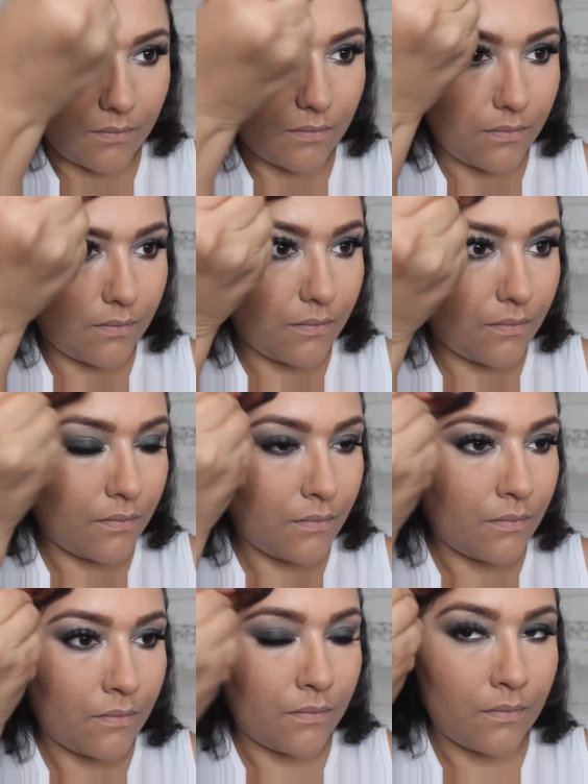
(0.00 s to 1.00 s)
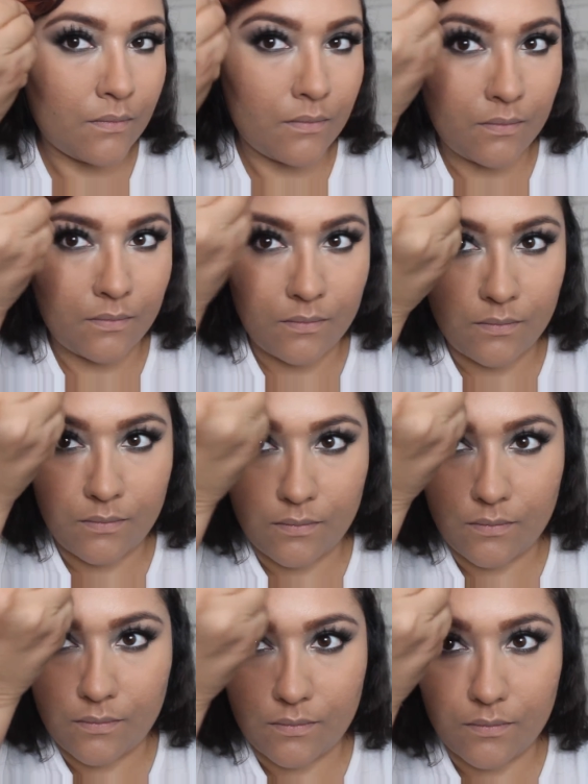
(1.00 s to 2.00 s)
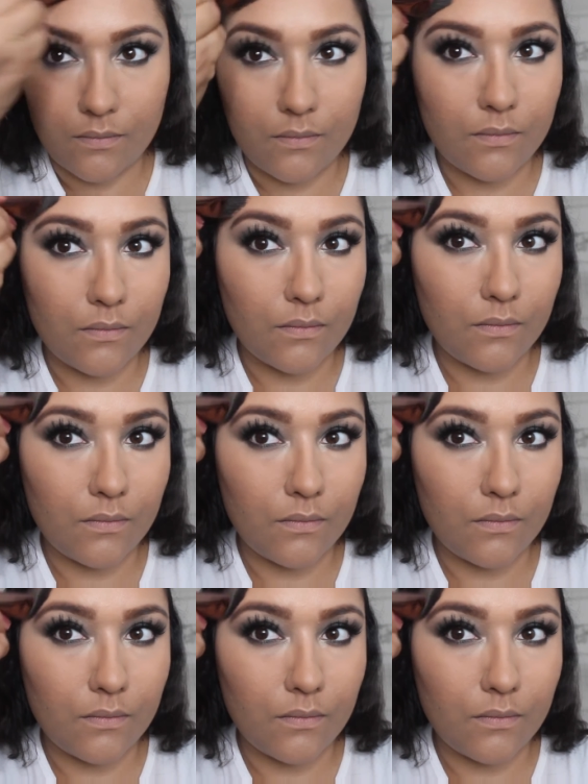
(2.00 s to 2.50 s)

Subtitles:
No one is speaking in this clip.